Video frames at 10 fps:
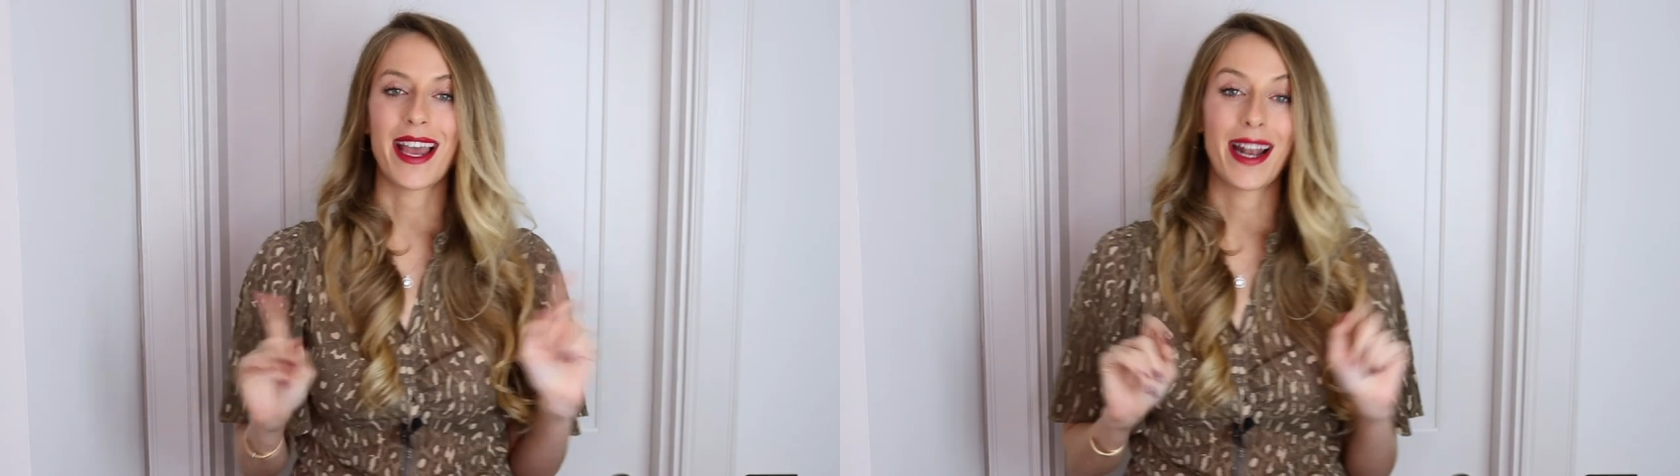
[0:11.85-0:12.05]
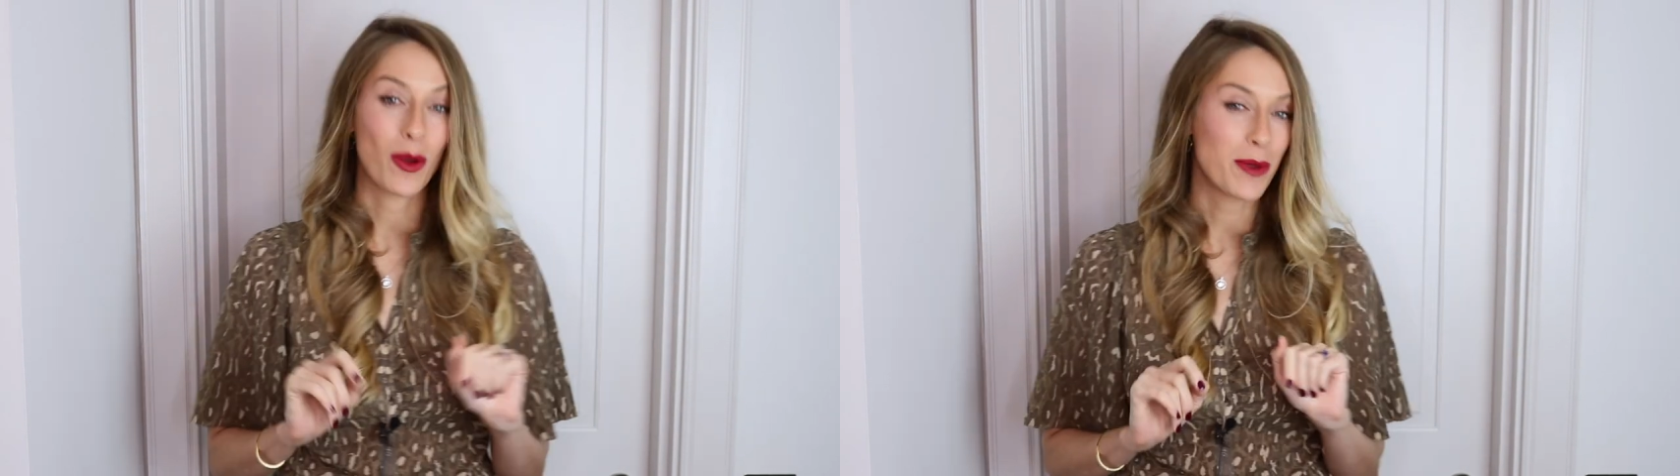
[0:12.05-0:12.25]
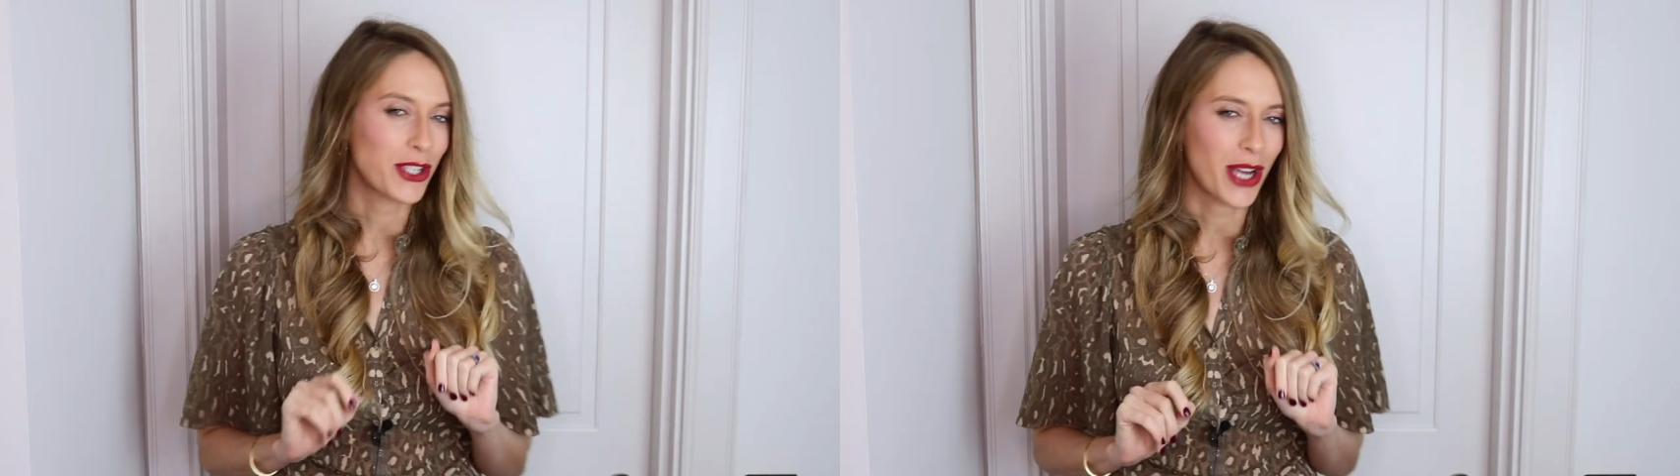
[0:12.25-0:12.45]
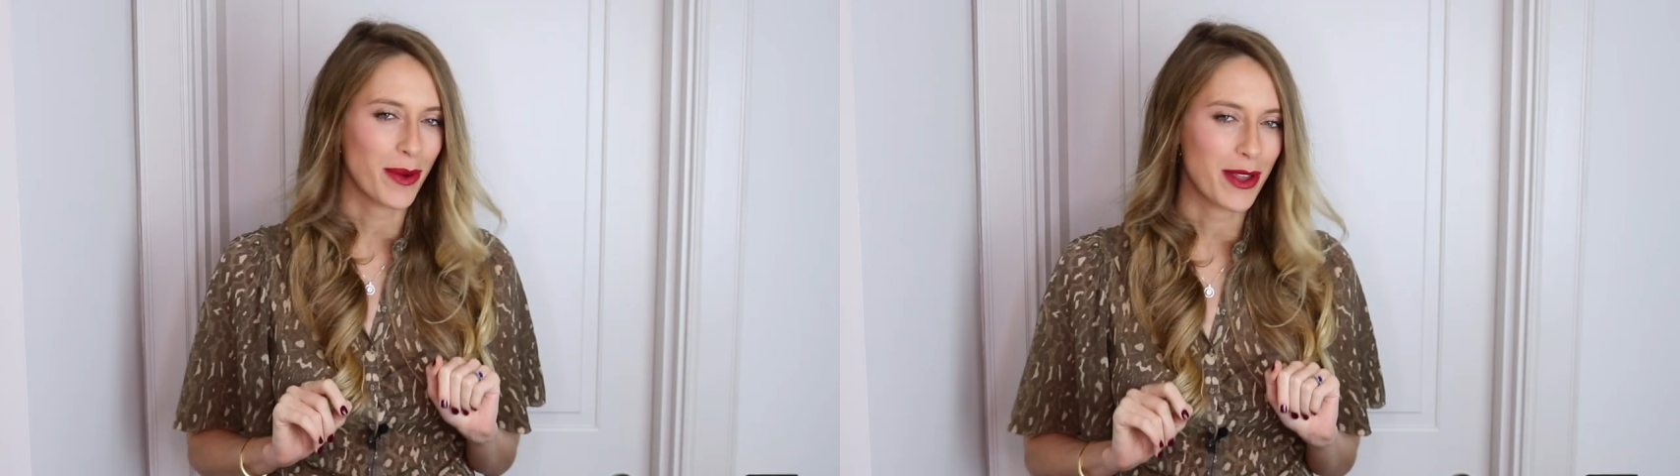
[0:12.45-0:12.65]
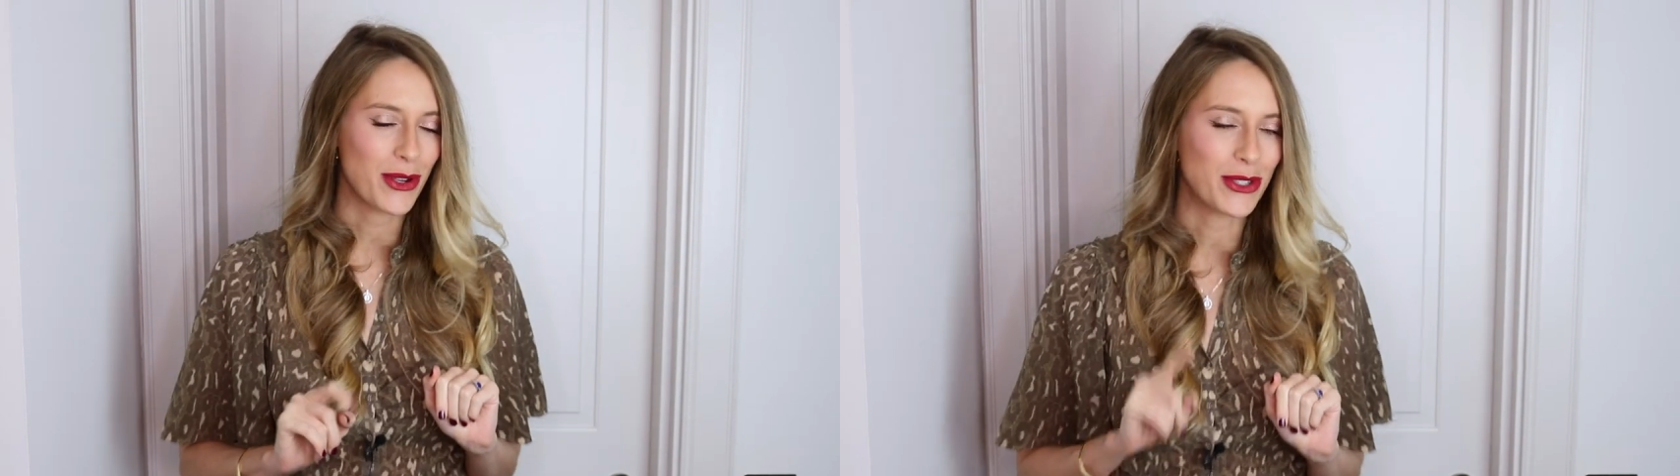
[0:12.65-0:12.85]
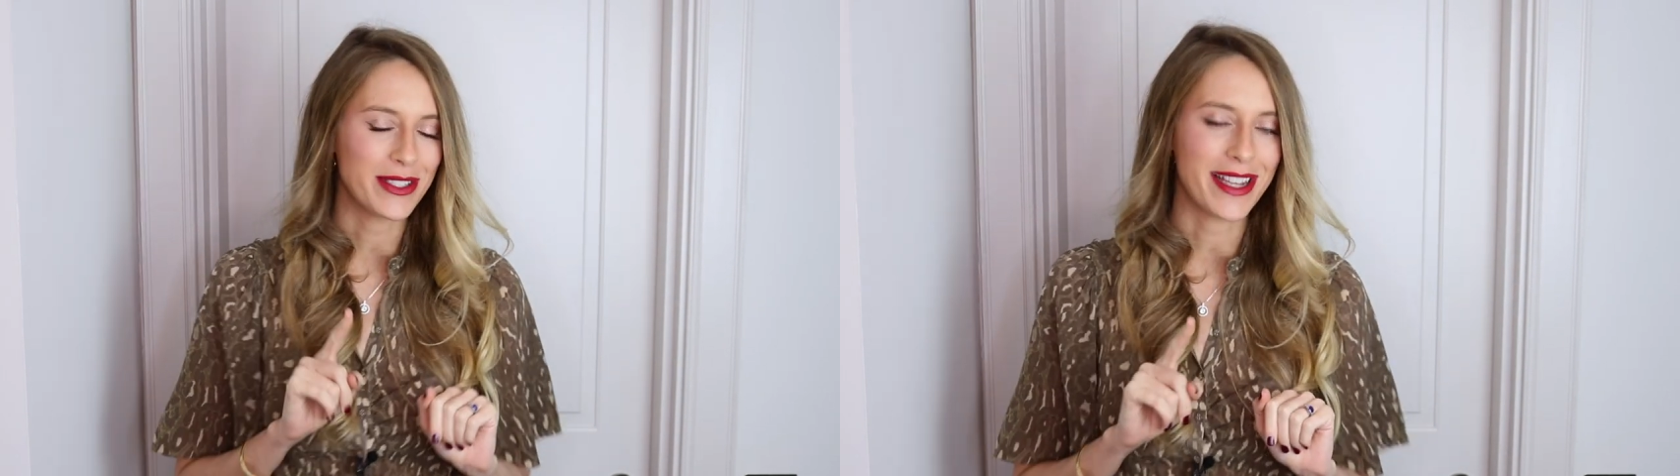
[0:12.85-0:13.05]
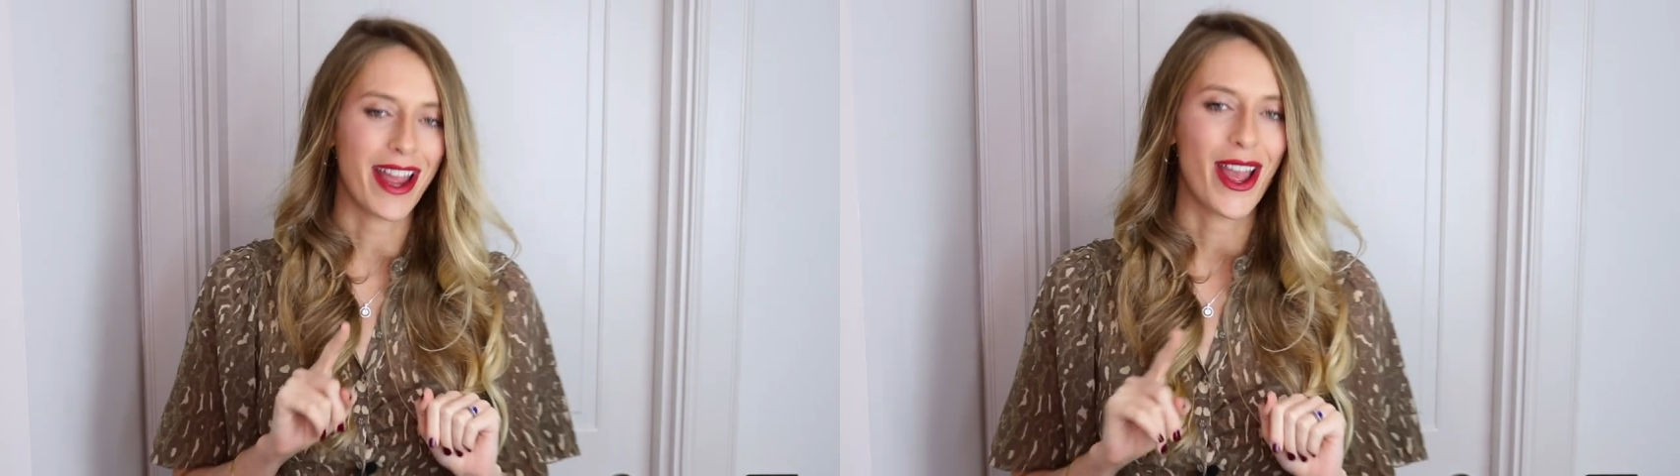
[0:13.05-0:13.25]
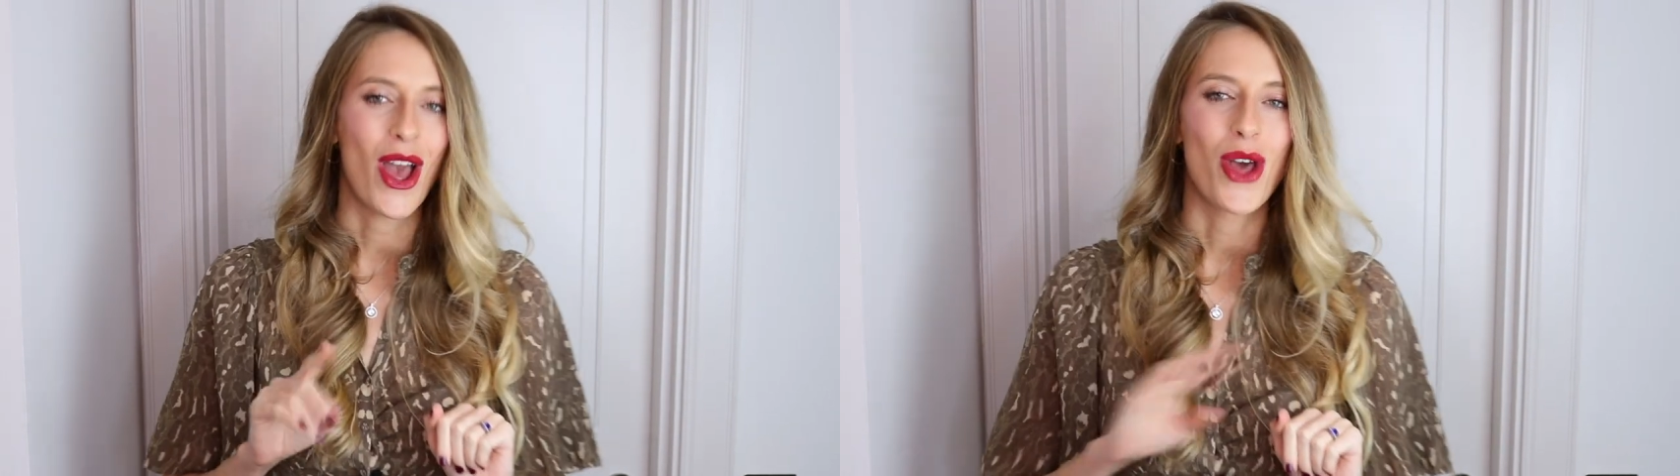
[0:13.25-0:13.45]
and I will be sharing with you today